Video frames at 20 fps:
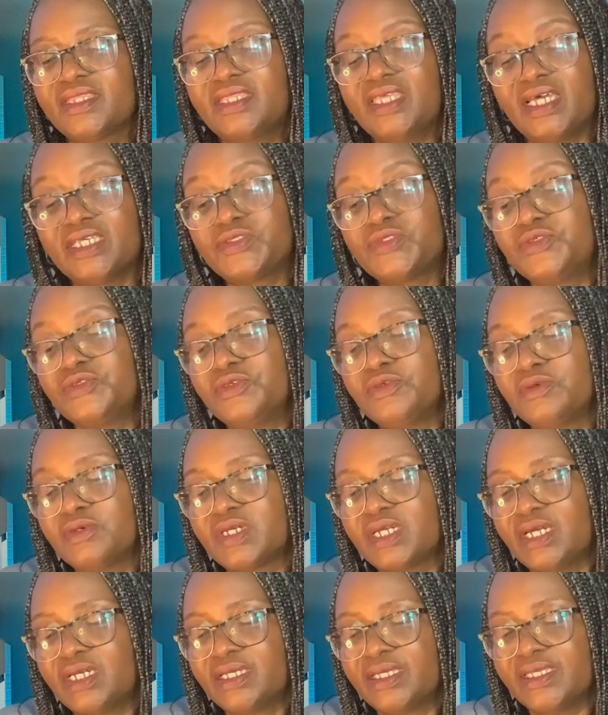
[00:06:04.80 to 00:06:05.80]
that you
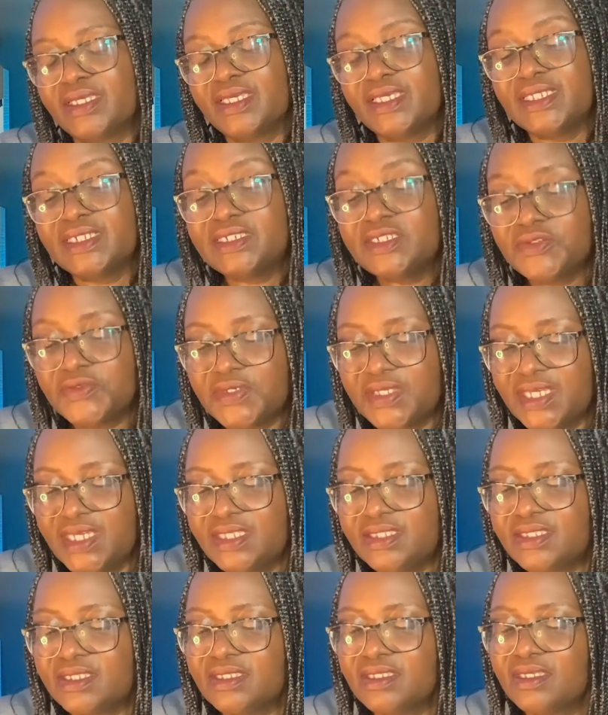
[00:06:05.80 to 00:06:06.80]
can
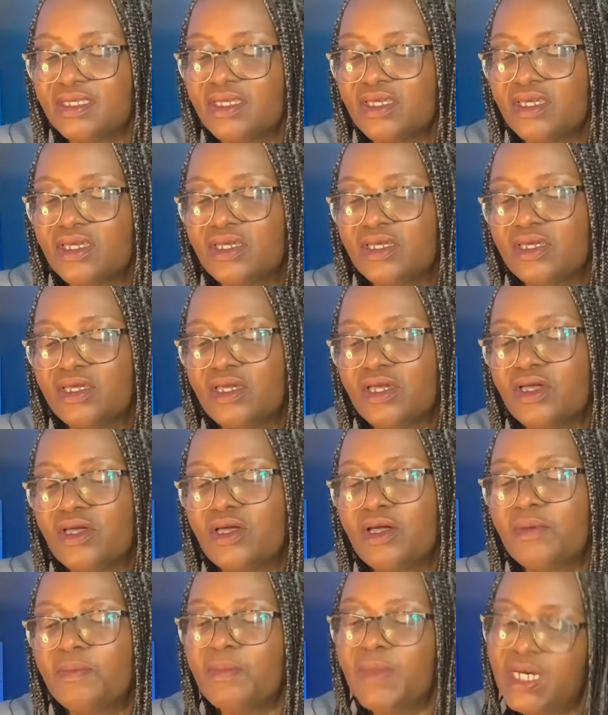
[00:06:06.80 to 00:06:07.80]
educate
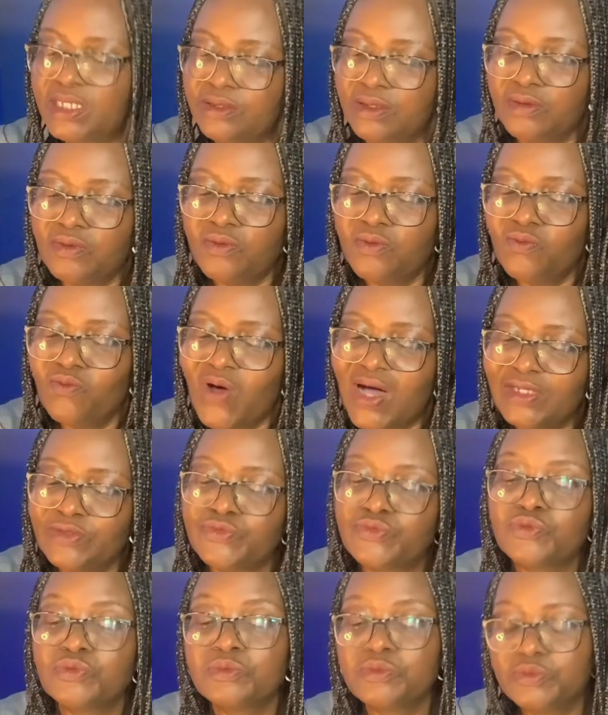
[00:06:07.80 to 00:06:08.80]
my
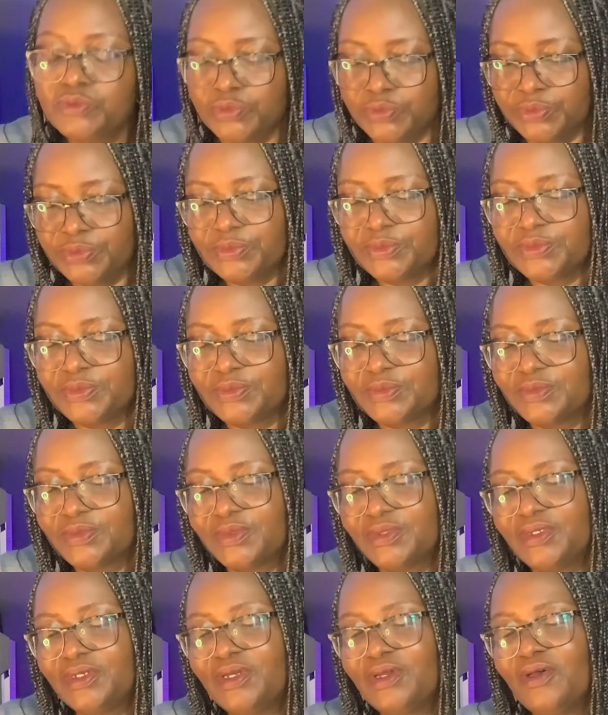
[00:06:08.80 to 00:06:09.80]
Wazungu
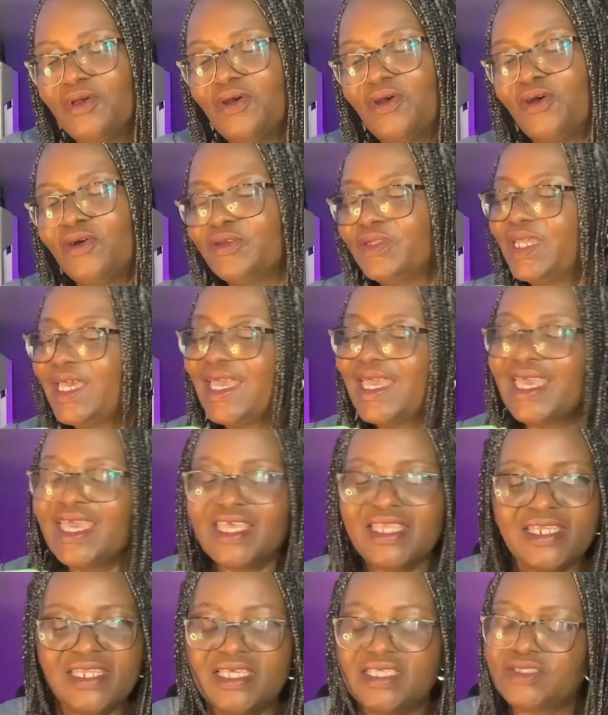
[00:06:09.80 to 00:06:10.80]
on
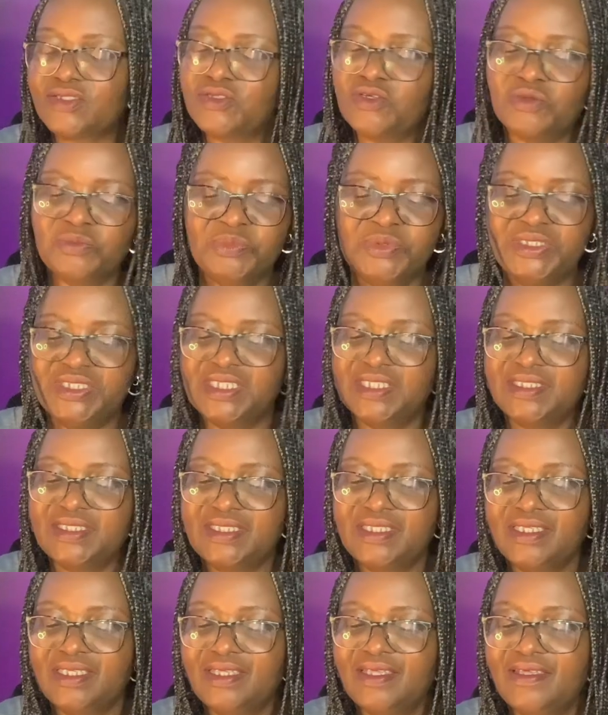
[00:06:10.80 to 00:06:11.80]
any subject.
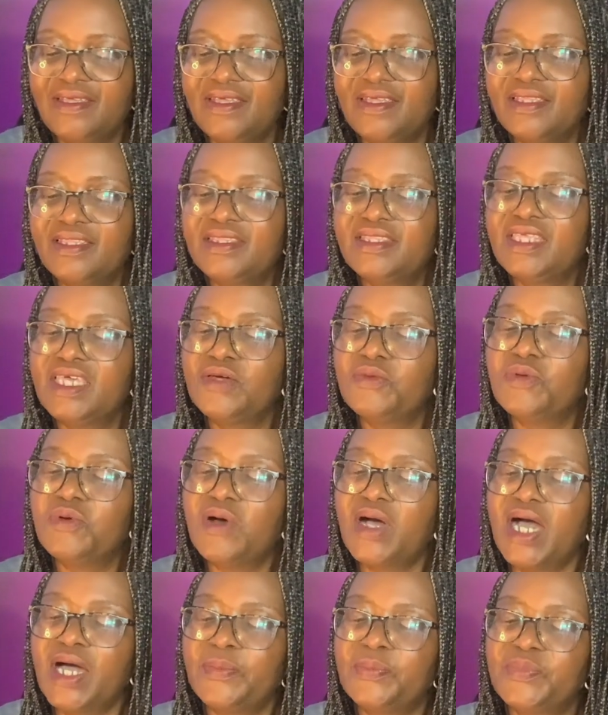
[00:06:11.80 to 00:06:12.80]
They
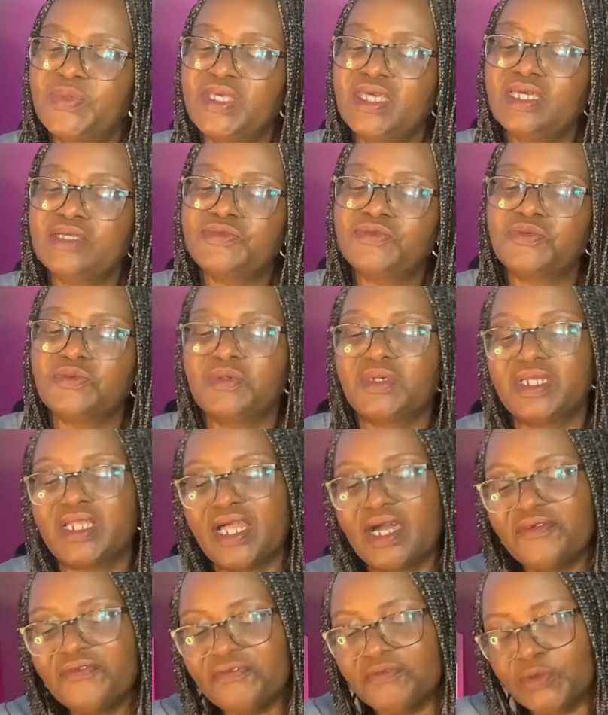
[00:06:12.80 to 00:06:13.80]
will appear to
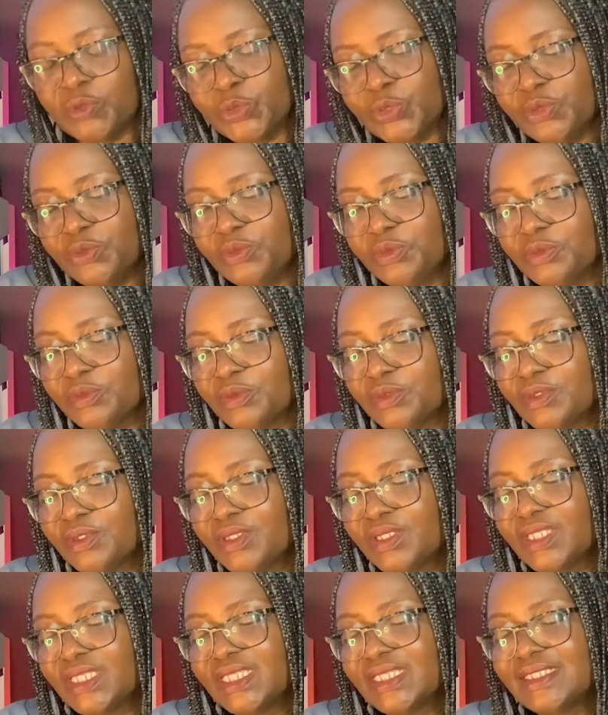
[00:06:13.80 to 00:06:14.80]
clap for you,
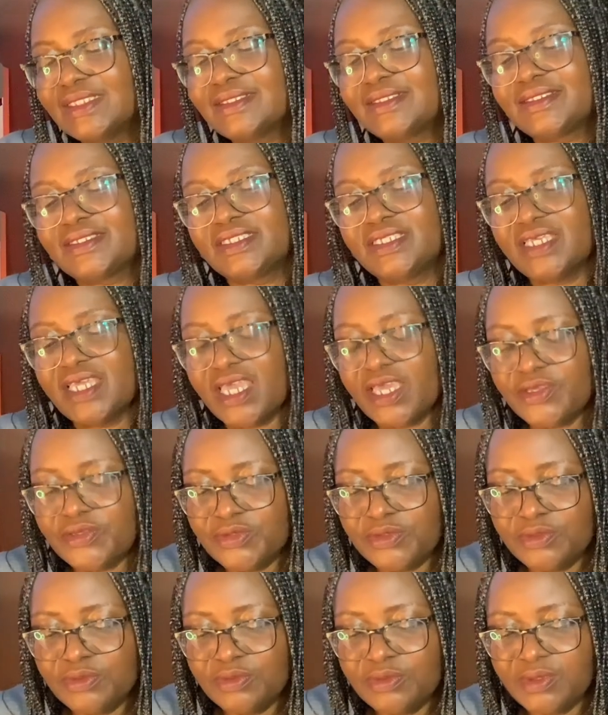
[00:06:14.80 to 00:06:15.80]
cheer
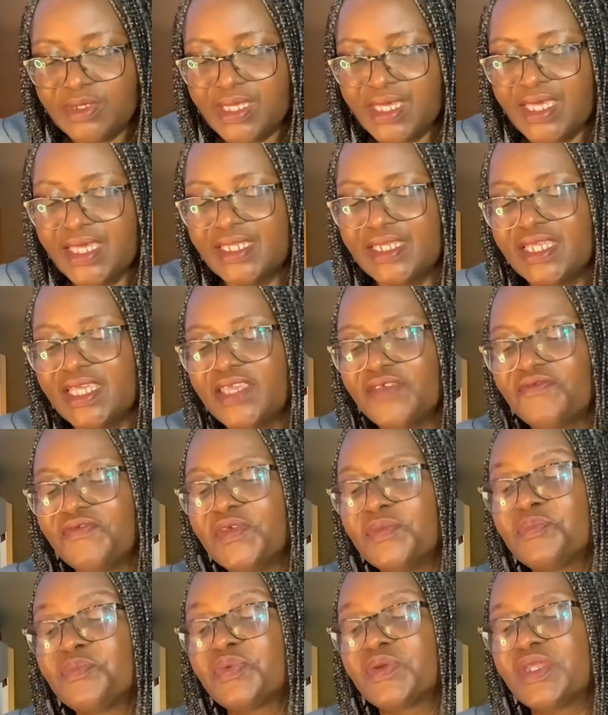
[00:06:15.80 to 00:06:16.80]
you, and
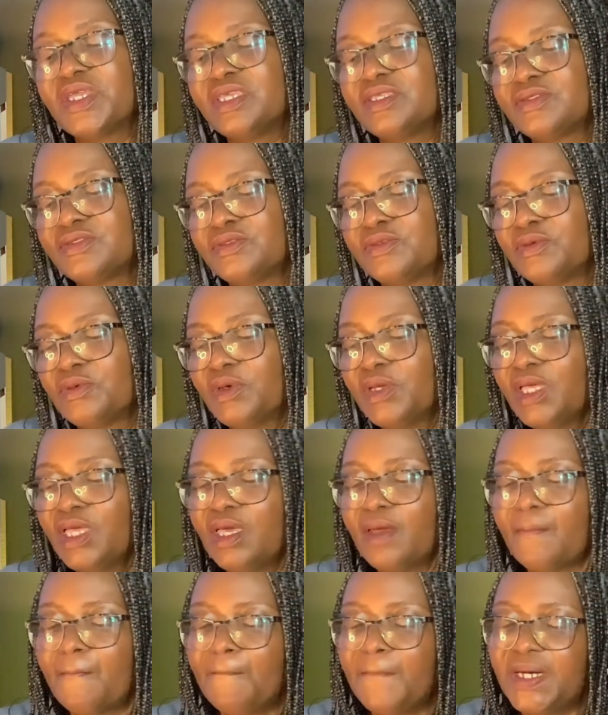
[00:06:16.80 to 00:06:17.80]
even praise you.
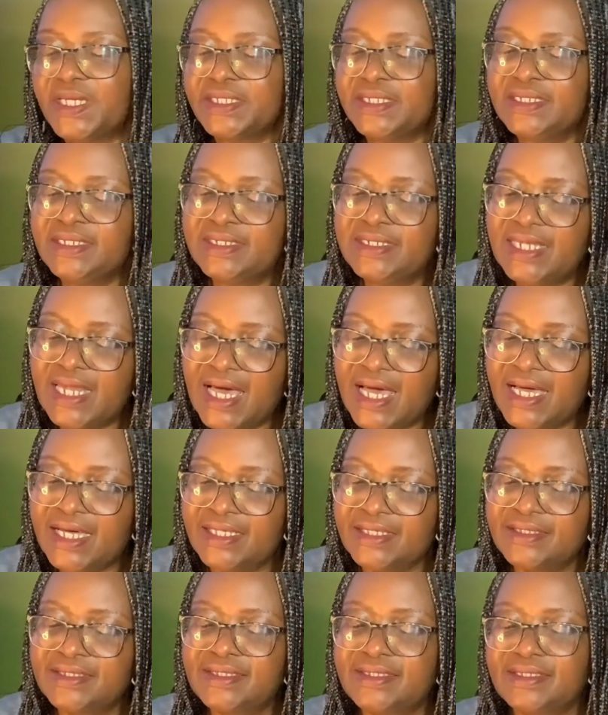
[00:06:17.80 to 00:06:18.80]
But
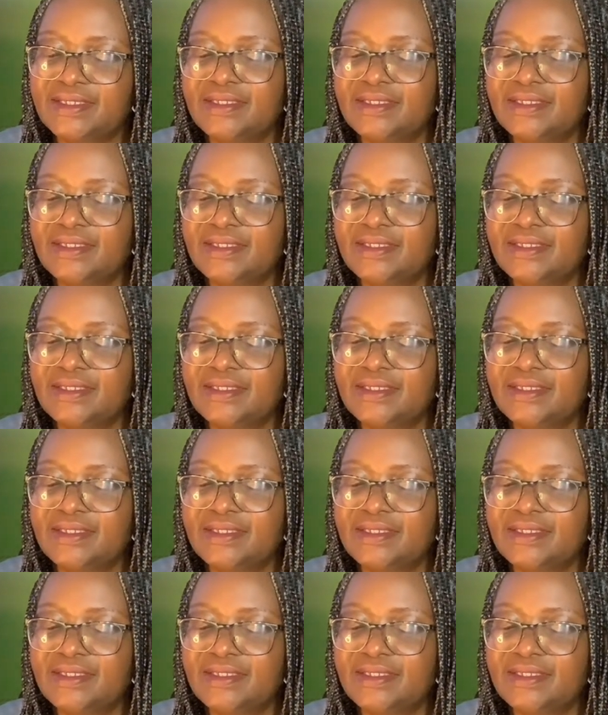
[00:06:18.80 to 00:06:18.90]
that